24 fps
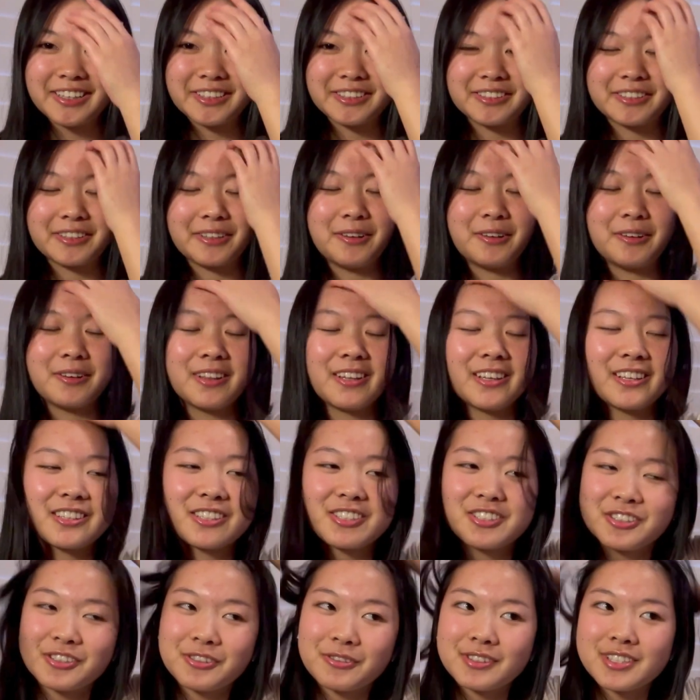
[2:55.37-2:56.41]
so
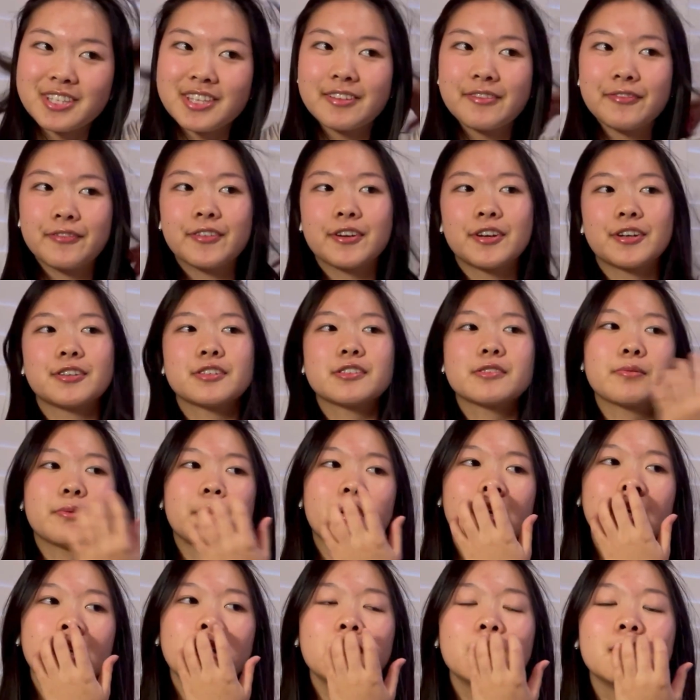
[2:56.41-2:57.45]
let's choose the first
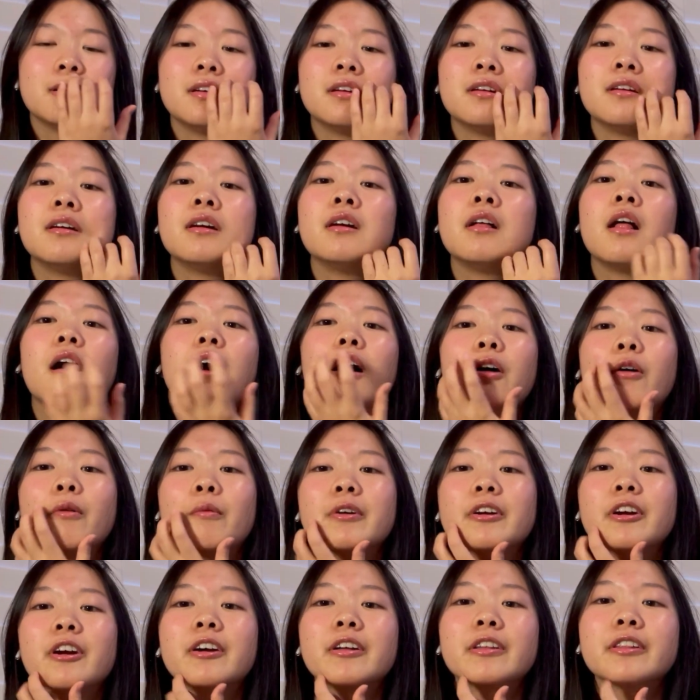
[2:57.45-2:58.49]
one. Oh
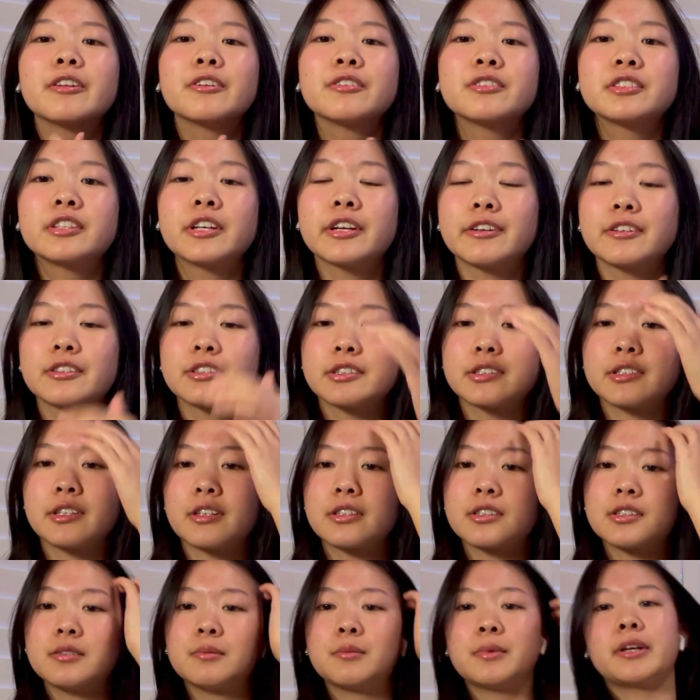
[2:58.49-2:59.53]
my god, there's hair
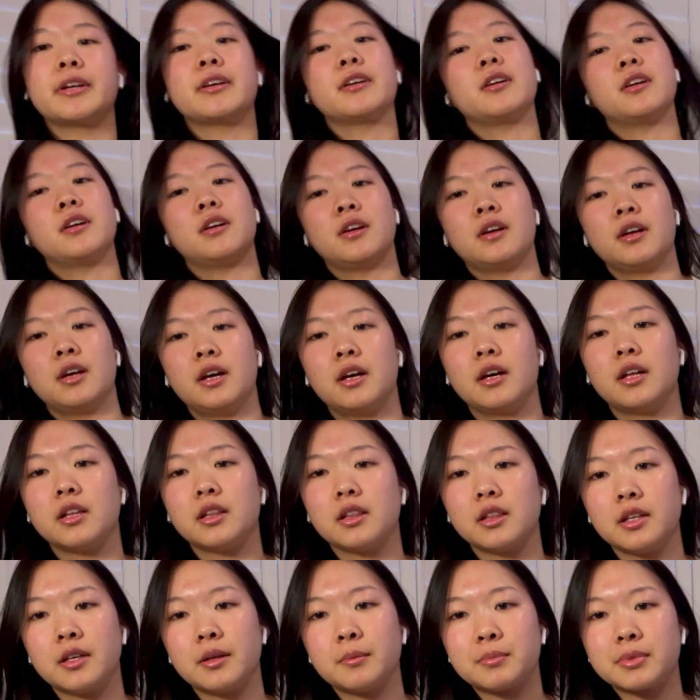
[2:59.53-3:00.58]
stuck to my
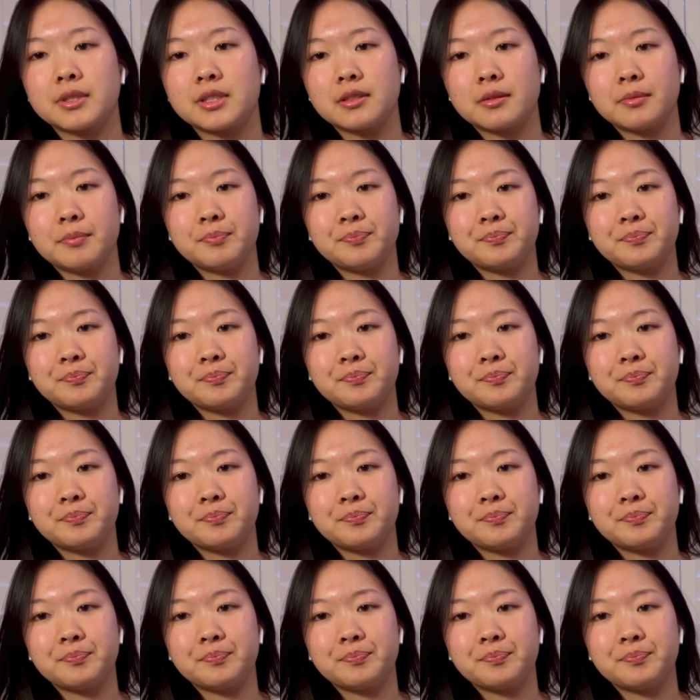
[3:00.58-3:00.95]
lips